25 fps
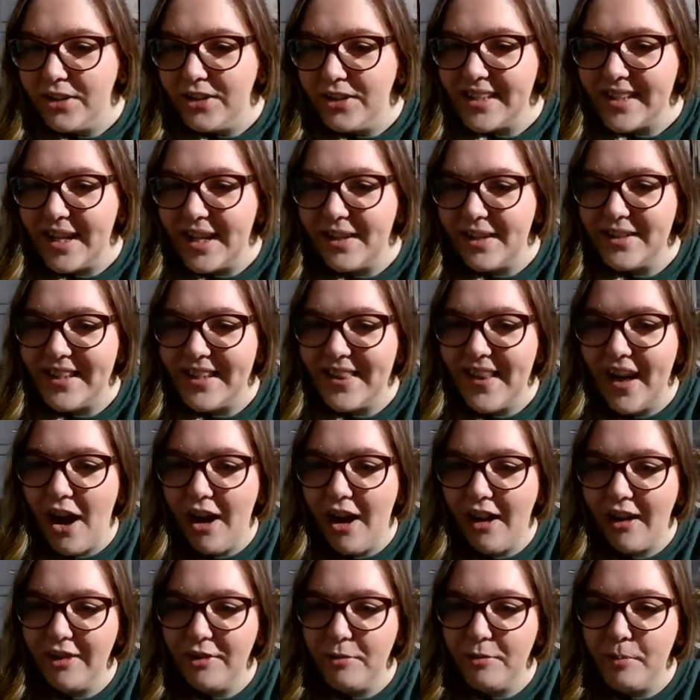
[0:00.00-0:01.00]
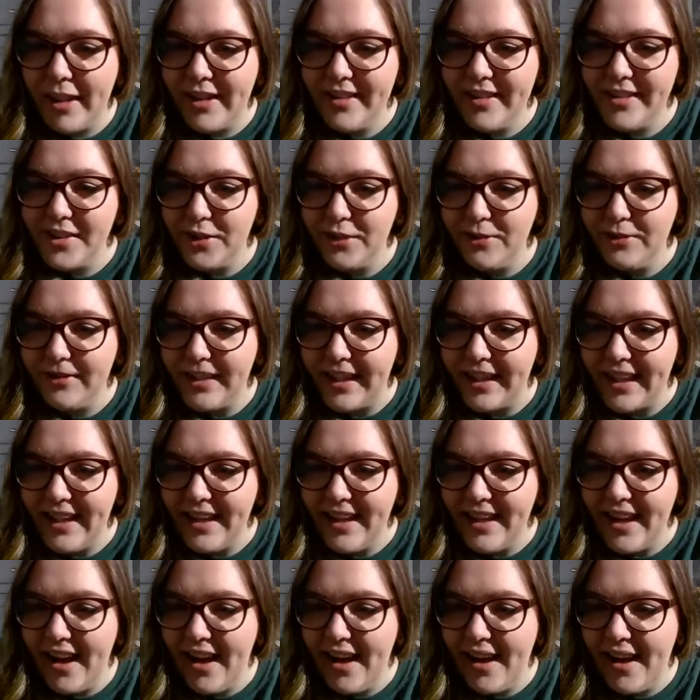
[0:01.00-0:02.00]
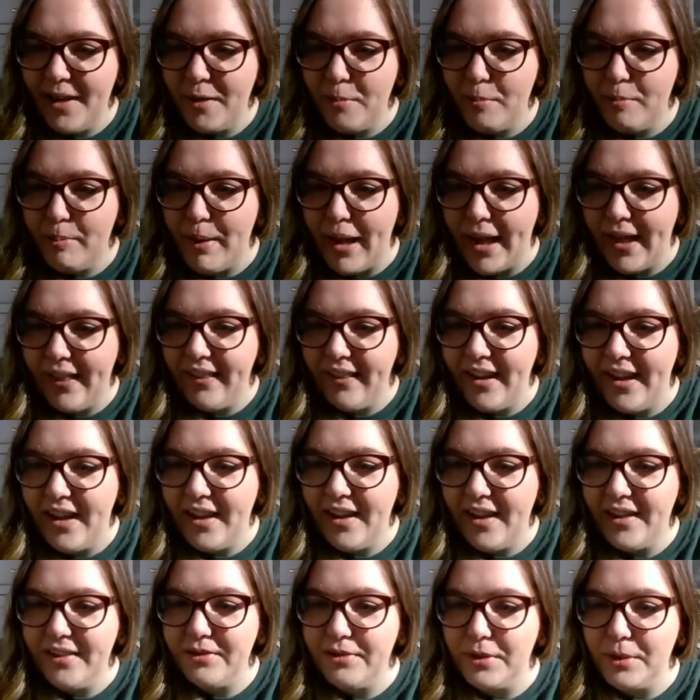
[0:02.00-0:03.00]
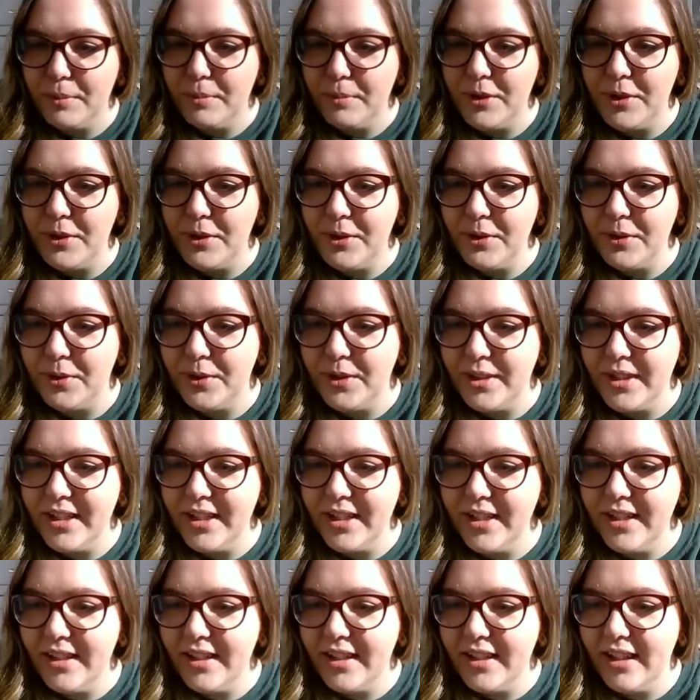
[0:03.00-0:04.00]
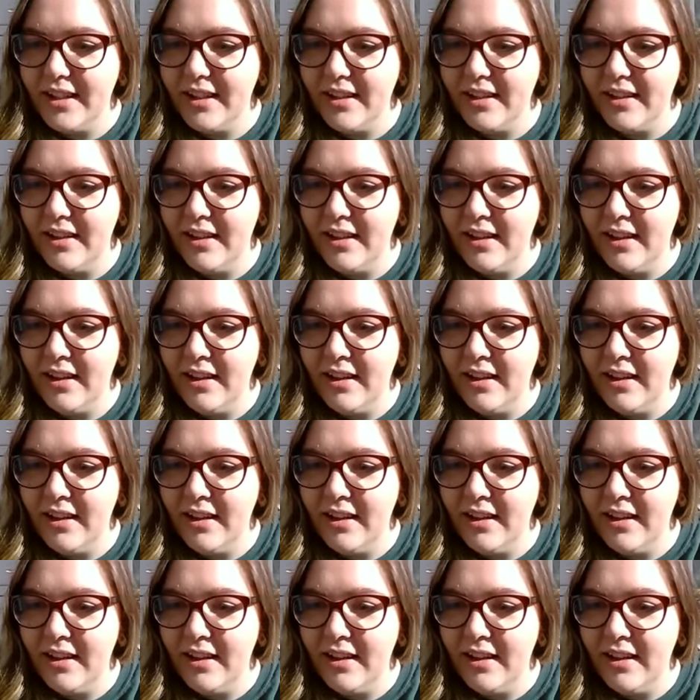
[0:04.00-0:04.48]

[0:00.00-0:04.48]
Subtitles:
Girl Scouts in the heart of Pennsylvania. Bella from New York.